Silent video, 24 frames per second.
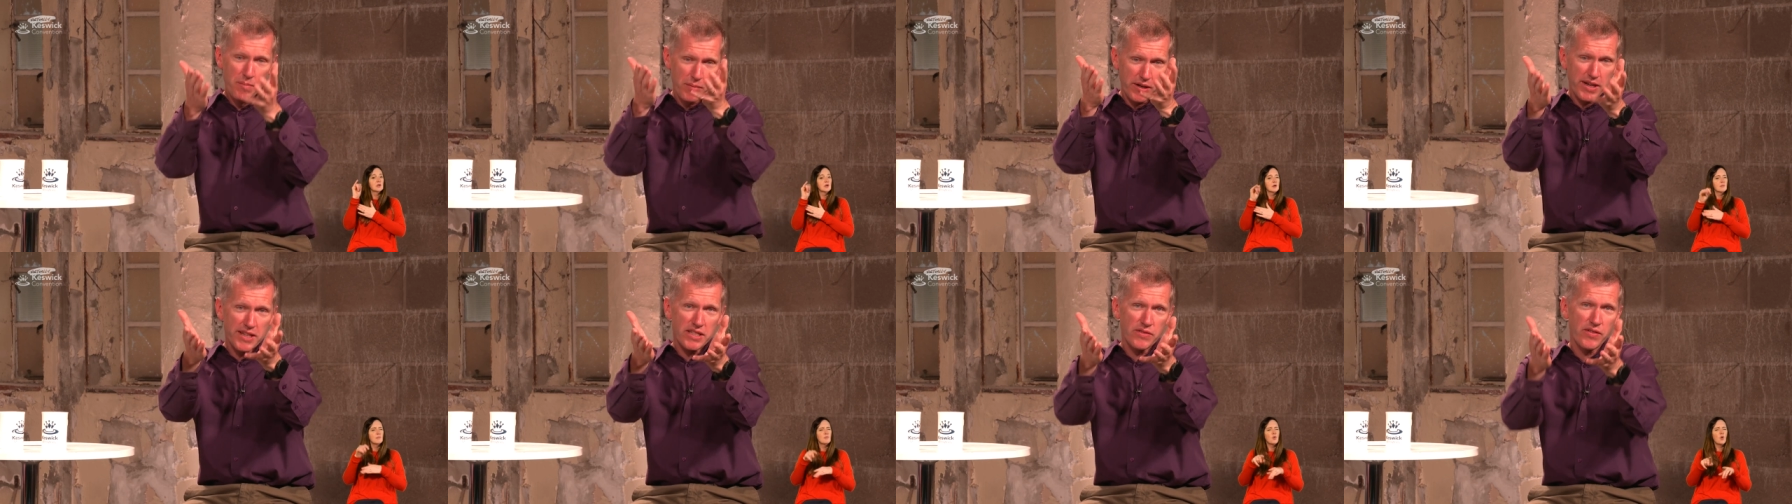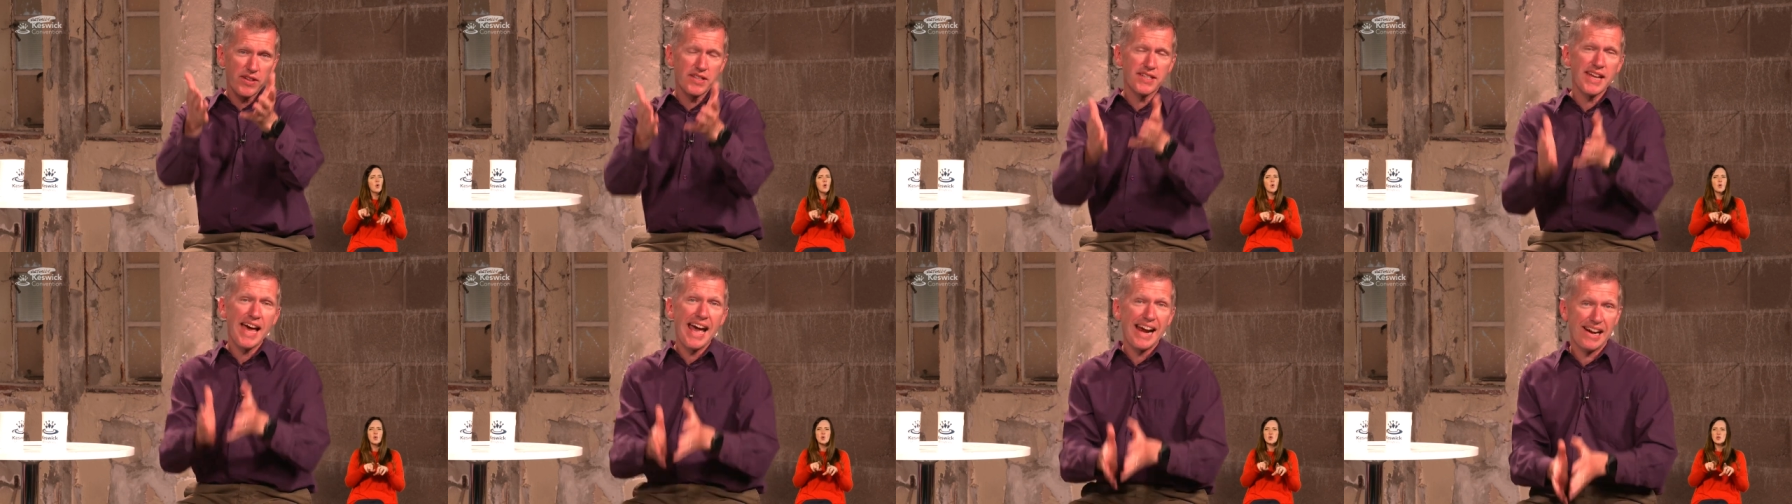because of
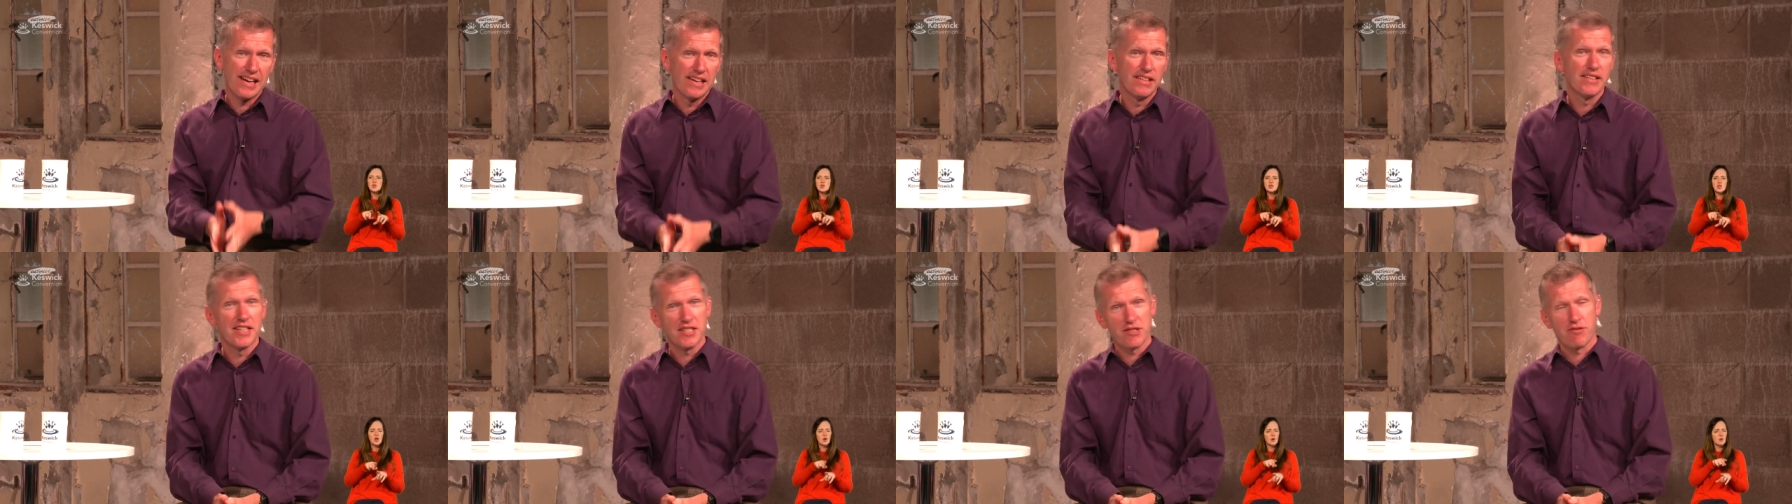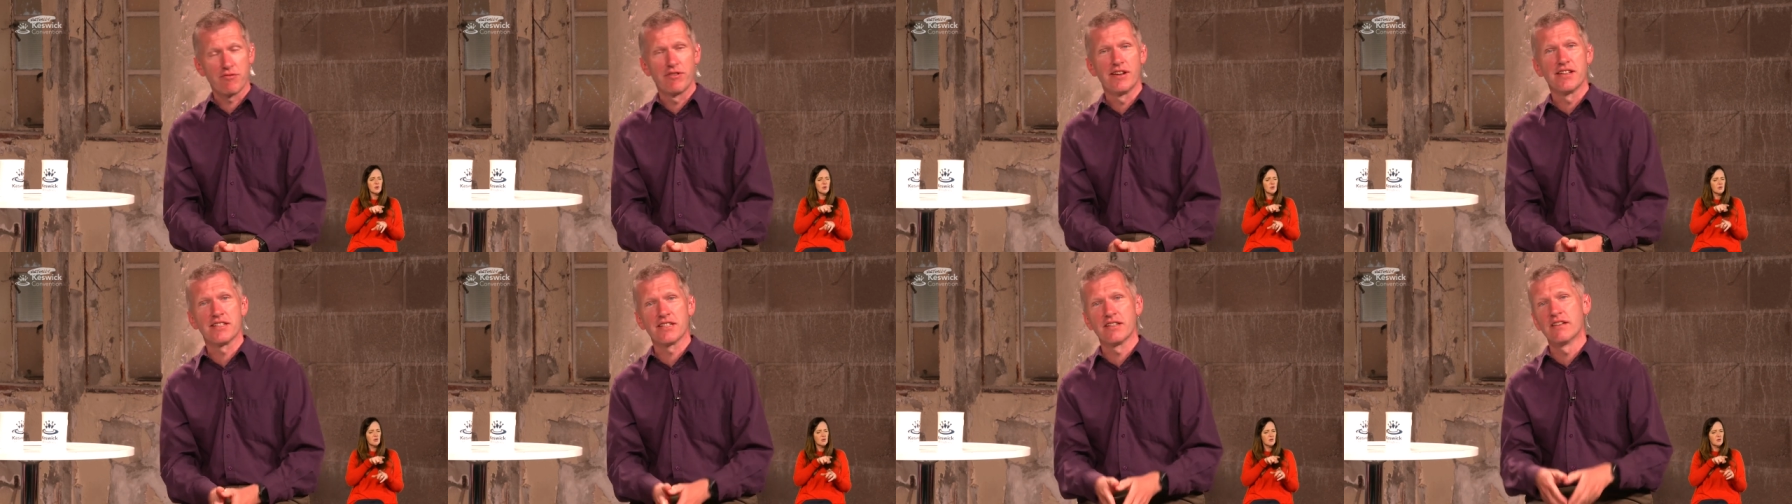exactly this
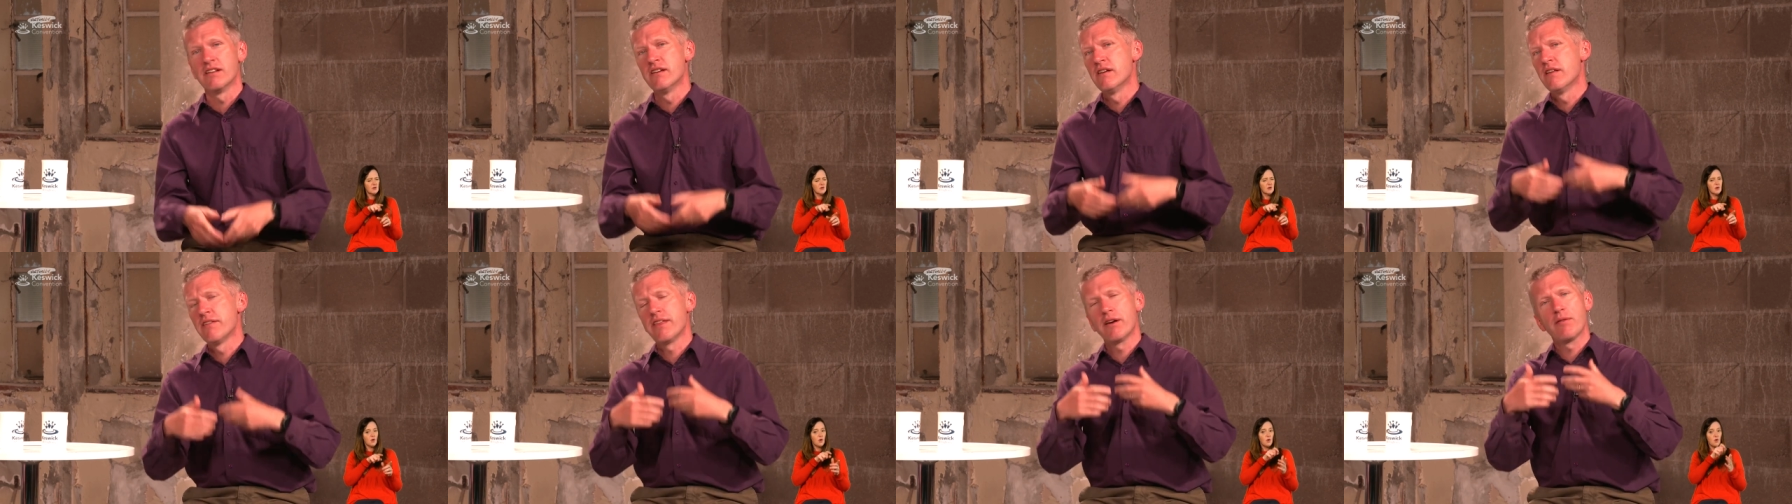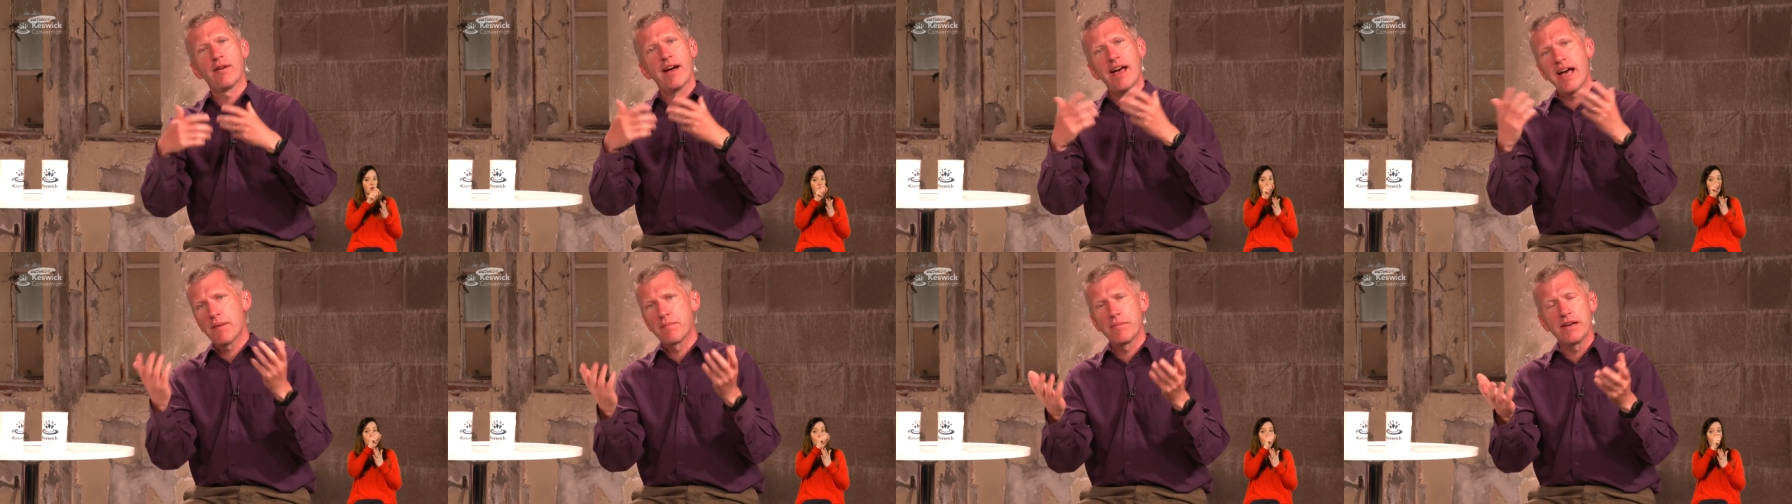reason. They were
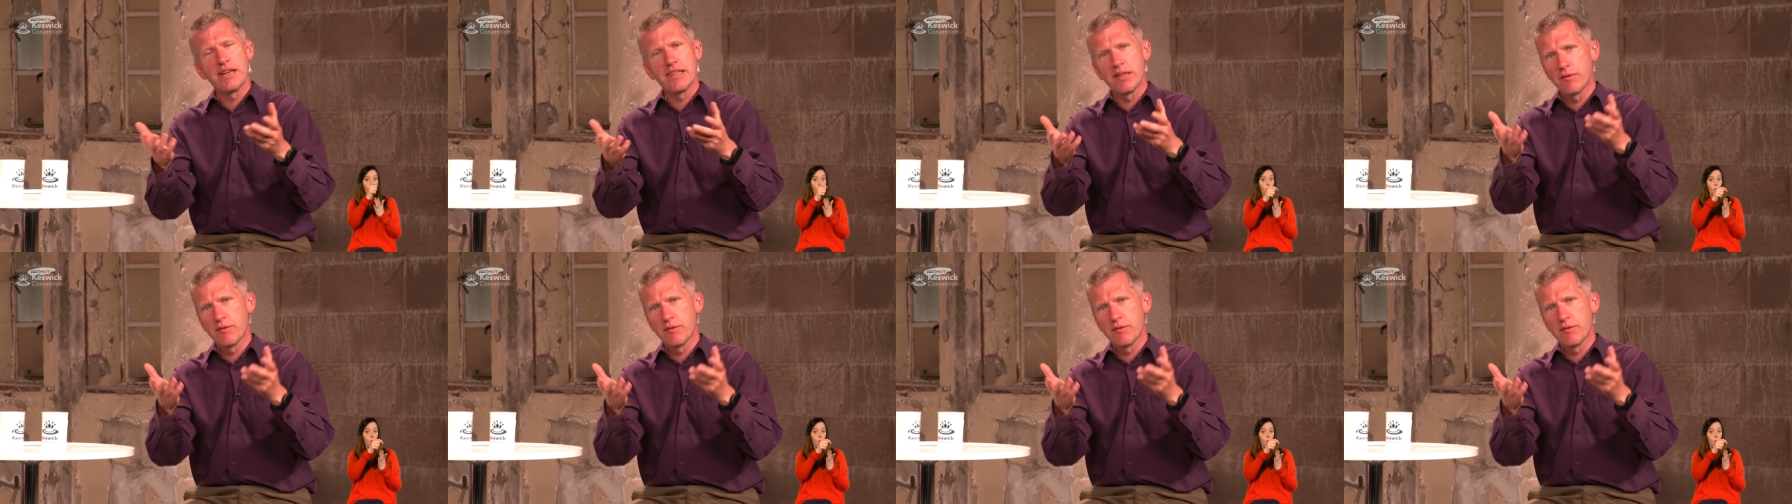happy,